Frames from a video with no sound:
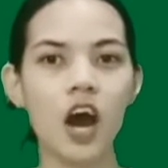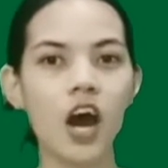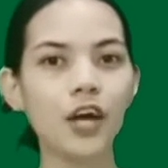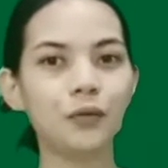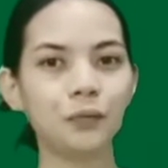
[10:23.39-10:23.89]

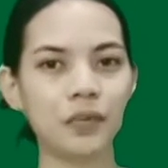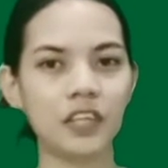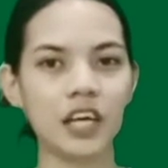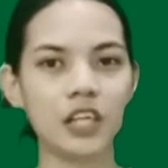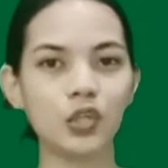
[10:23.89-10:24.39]
are
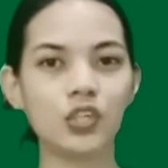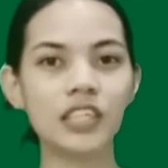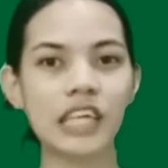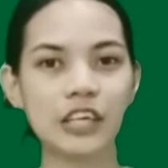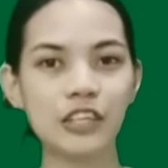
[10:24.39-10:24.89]
written
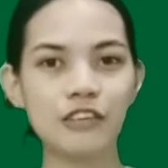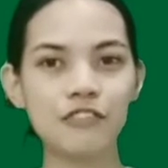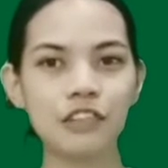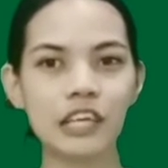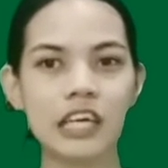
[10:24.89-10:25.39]

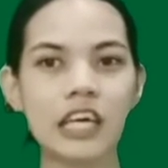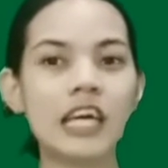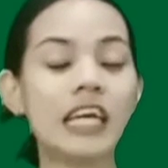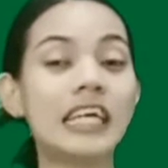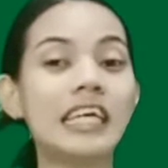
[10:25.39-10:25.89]
consecutively
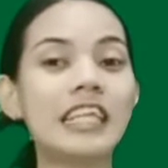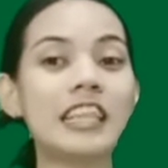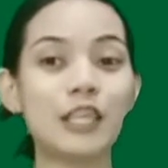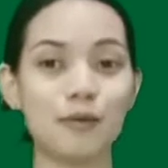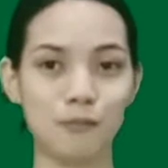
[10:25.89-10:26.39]

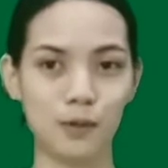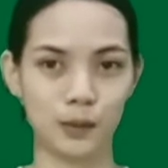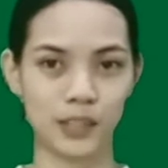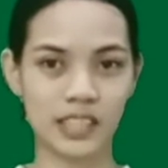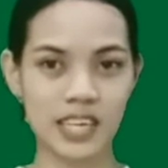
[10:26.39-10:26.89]
in the
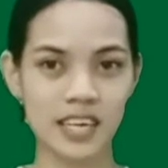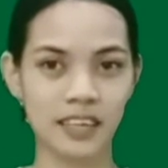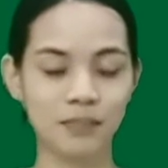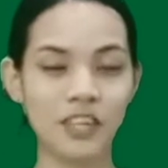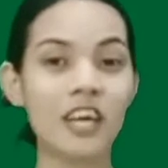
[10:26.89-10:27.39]
music.